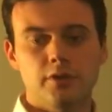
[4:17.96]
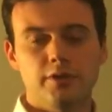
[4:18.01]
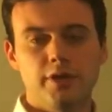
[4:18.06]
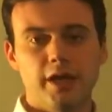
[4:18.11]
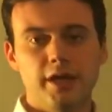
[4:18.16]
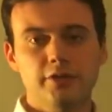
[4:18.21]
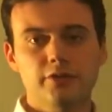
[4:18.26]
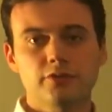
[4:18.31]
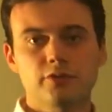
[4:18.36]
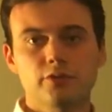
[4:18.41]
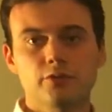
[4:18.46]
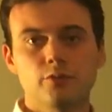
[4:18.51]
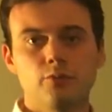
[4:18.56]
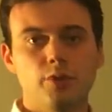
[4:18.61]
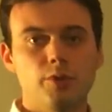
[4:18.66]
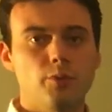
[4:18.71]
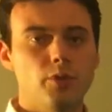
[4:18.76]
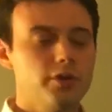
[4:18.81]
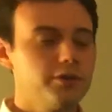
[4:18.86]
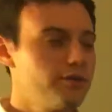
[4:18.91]
Next,
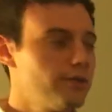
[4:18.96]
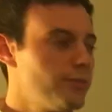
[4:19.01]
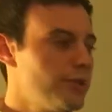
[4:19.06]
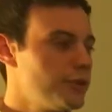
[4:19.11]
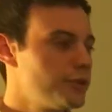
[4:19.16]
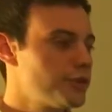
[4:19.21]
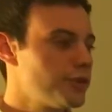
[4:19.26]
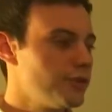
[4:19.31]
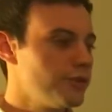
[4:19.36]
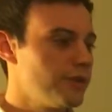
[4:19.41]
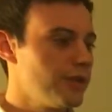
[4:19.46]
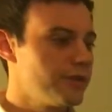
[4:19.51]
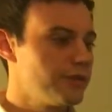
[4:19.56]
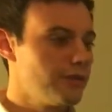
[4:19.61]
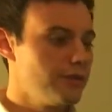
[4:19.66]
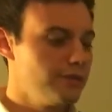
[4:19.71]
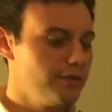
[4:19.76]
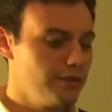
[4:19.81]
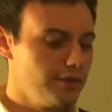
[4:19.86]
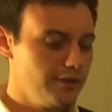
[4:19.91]
we wanted to make sure
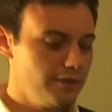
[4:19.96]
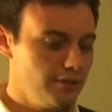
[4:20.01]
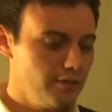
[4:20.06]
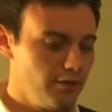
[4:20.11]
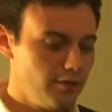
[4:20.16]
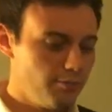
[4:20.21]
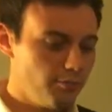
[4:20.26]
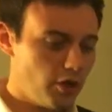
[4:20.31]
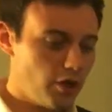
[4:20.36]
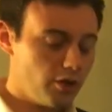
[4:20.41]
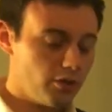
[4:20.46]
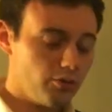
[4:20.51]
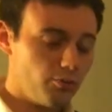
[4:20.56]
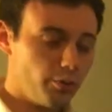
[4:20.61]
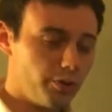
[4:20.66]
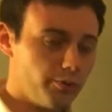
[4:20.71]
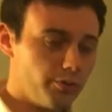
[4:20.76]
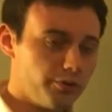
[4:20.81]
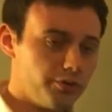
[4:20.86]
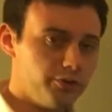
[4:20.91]
that the model
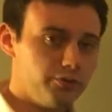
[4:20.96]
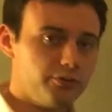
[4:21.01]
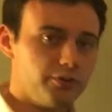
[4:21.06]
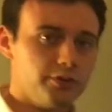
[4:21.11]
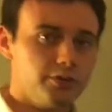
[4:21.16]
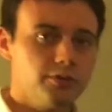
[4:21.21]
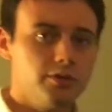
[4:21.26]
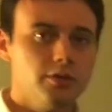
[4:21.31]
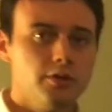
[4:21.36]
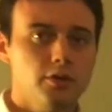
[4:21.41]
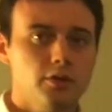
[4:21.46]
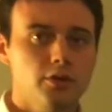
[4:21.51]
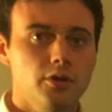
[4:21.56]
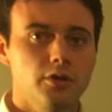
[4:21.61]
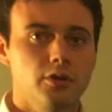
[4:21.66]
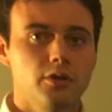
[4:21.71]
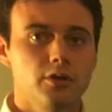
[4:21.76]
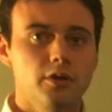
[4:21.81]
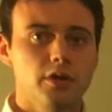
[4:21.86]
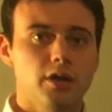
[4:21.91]
we were using,
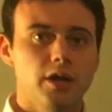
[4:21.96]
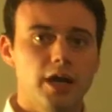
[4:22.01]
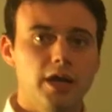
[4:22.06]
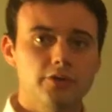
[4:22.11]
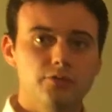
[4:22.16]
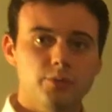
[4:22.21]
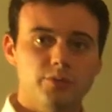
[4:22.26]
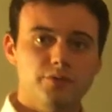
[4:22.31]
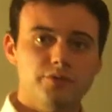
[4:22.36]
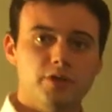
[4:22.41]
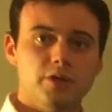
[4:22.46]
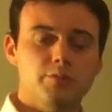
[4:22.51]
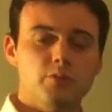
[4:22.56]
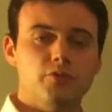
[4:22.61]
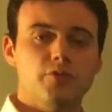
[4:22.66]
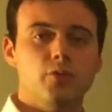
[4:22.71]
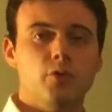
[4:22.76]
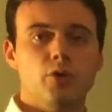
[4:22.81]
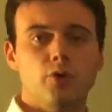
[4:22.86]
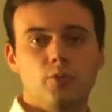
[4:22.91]
as we've said
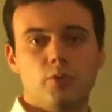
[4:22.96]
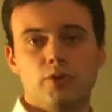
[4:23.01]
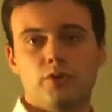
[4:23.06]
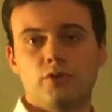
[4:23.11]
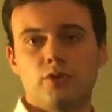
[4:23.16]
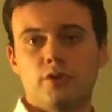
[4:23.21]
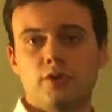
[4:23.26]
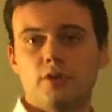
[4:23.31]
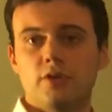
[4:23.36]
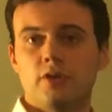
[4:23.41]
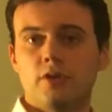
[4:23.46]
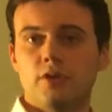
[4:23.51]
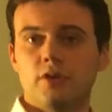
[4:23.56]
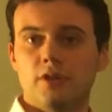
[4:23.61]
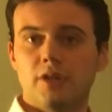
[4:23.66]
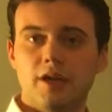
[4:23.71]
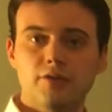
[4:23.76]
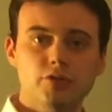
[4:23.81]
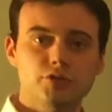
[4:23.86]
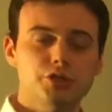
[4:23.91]
before, was
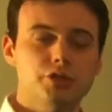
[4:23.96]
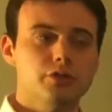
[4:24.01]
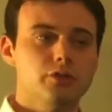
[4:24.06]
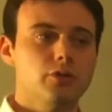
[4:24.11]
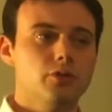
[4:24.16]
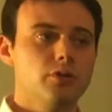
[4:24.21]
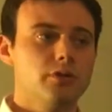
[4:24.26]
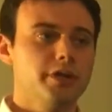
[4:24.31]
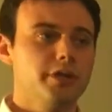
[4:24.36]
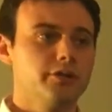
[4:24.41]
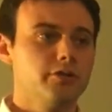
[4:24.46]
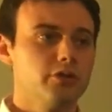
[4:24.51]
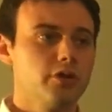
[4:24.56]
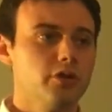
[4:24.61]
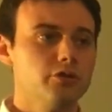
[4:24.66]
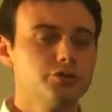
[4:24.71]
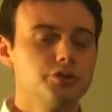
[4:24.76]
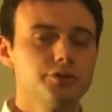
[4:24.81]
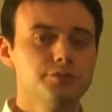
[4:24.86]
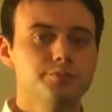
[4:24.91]
leveraging local
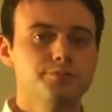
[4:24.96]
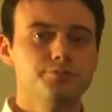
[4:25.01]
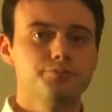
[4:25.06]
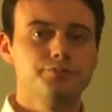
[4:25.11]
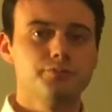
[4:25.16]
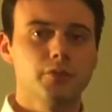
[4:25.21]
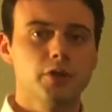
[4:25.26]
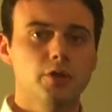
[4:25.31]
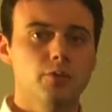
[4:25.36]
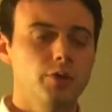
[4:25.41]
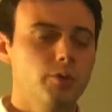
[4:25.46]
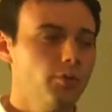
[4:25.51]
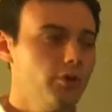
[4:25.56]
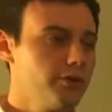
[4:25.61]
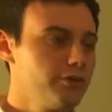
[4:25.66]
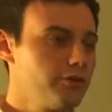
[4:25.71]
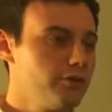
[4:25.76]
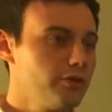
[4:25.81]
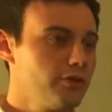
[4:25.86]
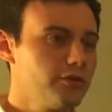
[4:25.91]
agriculture. We
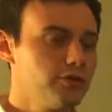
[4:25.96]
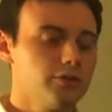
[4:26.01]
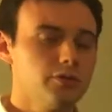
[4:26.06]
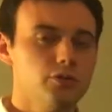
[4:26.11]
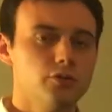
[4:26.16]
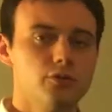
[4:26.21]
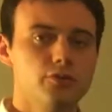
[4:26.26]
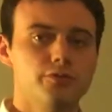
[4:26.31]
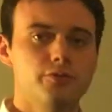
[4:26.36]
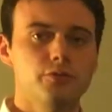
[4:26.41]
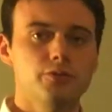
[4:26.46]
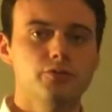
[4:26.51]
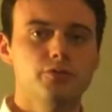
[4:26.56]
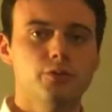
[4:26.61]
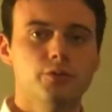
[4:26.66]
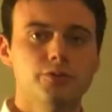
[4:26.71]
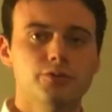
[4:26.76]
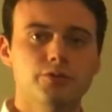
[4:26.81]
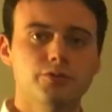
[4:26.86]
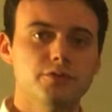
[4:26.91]
wanted to look at the local food
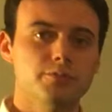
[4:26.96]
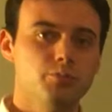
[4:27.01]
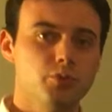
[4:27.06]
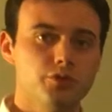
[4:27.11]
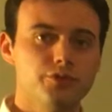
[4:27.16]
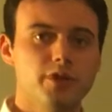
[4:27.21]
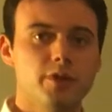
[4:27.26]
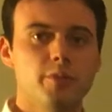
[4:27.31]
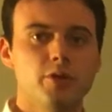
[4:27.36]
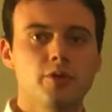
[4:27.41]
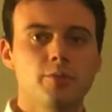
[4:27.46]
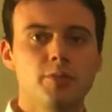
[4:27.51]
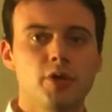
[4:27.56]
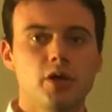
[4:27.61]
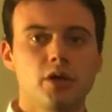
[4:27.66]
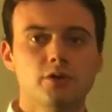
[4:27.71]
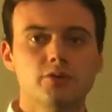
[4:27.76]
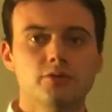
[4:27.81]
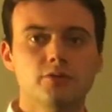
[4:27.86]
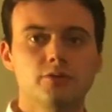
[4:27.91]
sources and put them in the
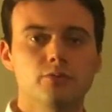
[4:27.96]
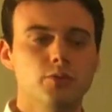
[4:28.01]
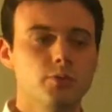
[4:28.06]
box.